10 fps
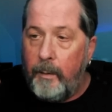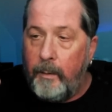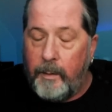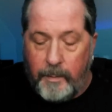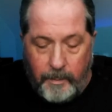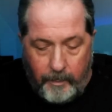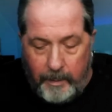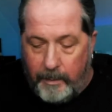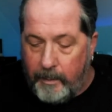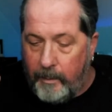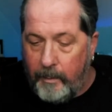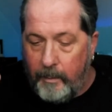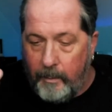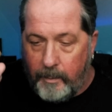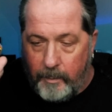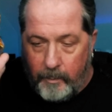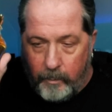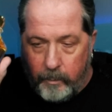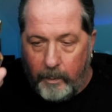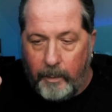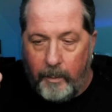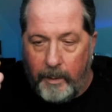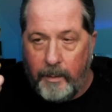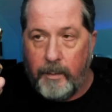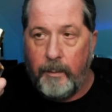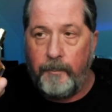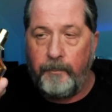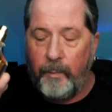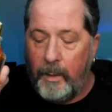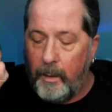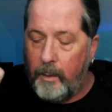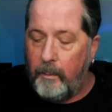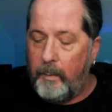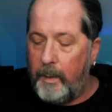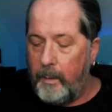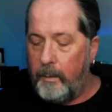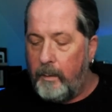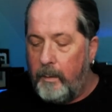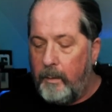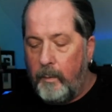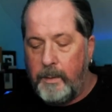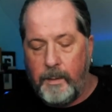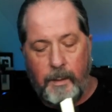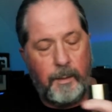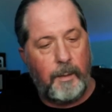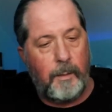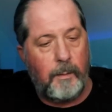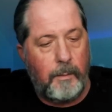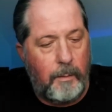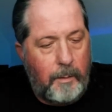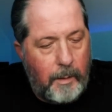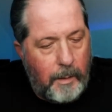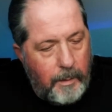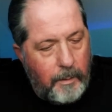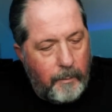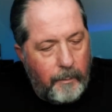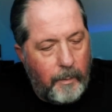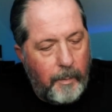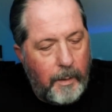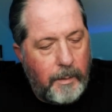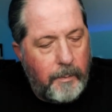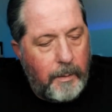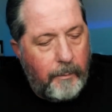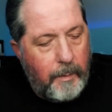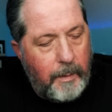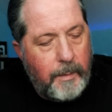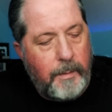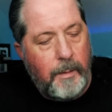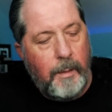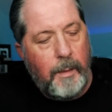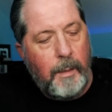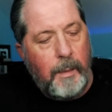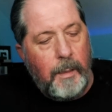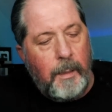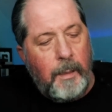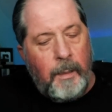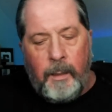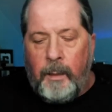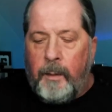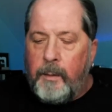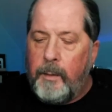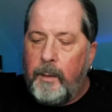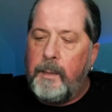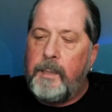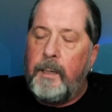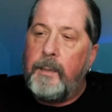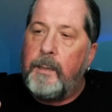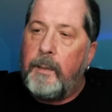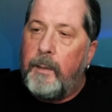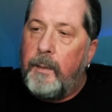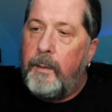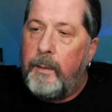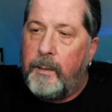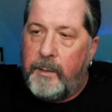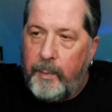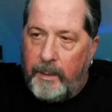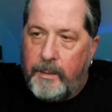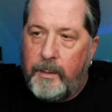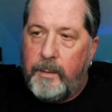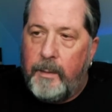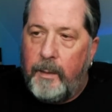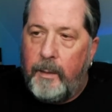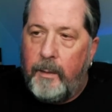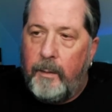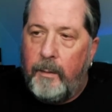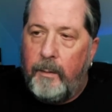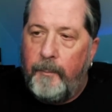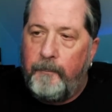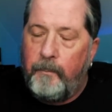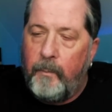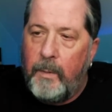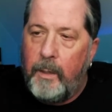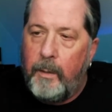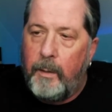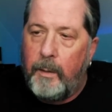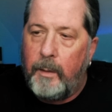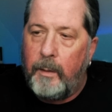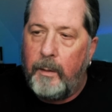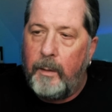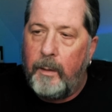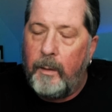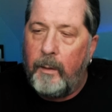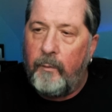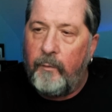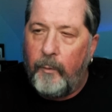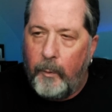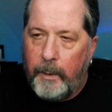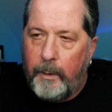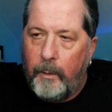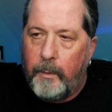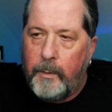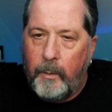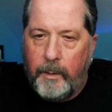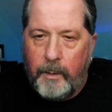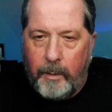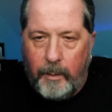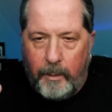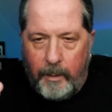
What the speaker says: this is amazing. This is really amazing. And the reason I think it kind of reminds me of this. So this has the spices and the fruity notes with the